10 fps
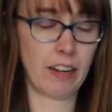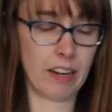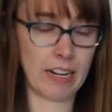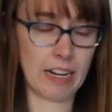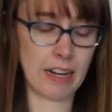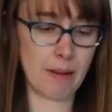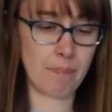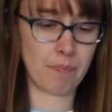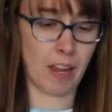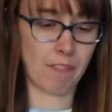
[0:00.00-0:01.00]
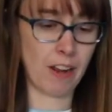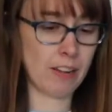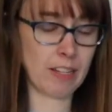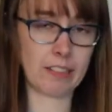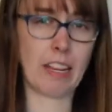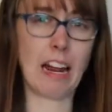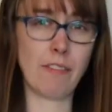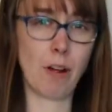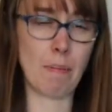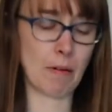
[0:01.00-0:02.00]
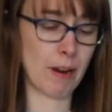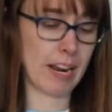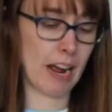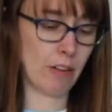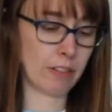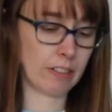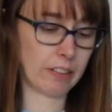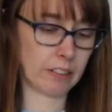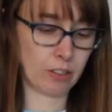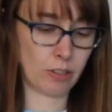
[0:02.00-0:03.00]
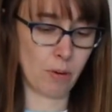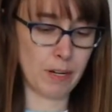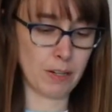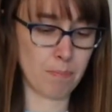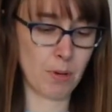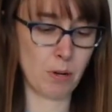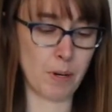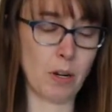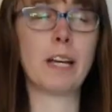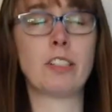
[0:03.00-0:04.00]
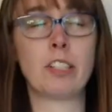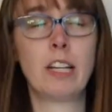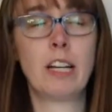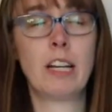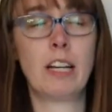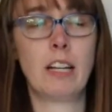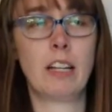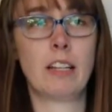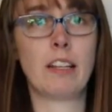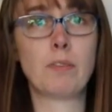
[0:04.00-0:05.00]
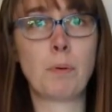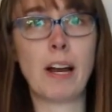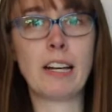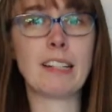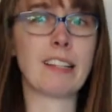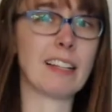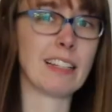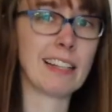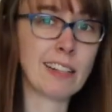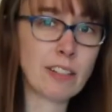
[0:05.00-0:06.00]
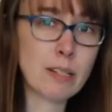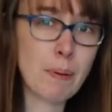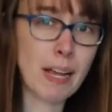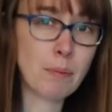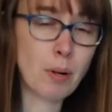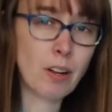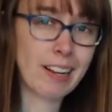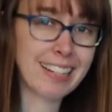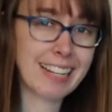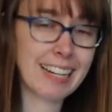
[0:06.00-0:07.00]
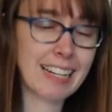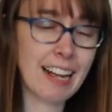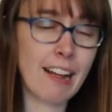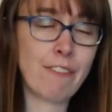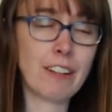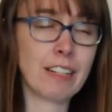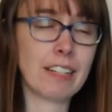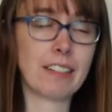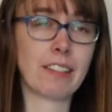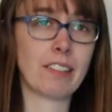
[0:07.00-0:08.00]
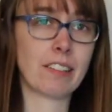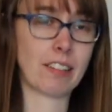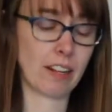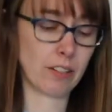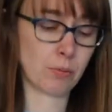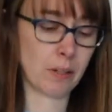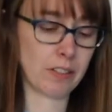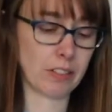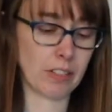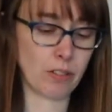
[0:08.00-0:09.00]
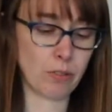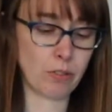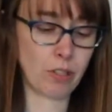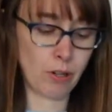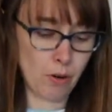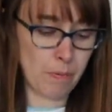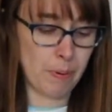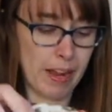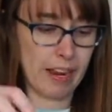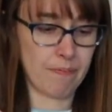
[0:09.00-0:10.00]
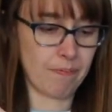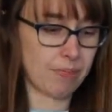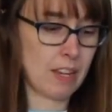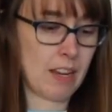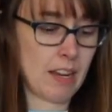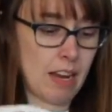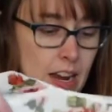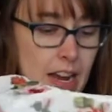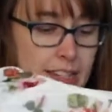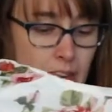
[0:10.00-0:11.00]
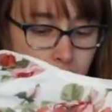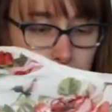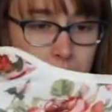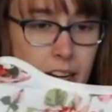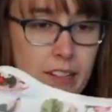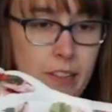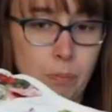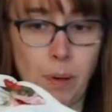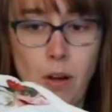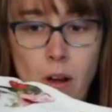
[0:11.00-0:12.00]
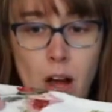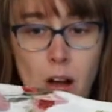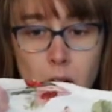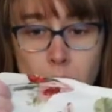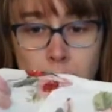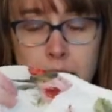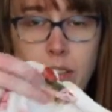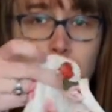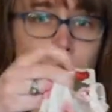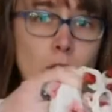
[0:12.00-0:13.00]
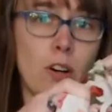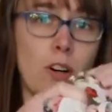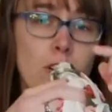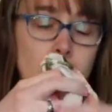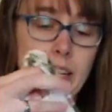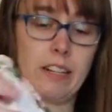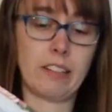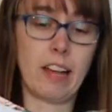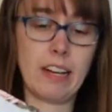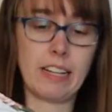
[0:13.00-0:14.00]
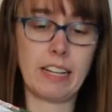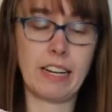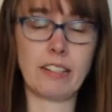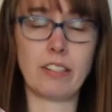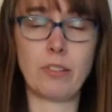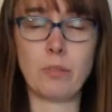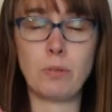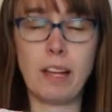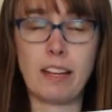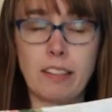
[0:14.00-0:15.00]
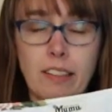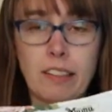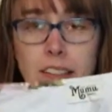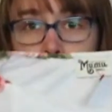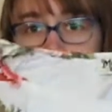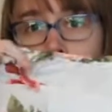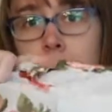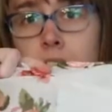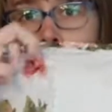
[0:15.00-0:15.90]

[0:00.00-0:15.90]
um, I found this kind of on my way out. This is a Show Me Your Mumu, which this brand is a little debatable on getting. I feel like it doesn't sell as well as it used to, but I thought because it's boho and it's floral and it's kind of getting to that season,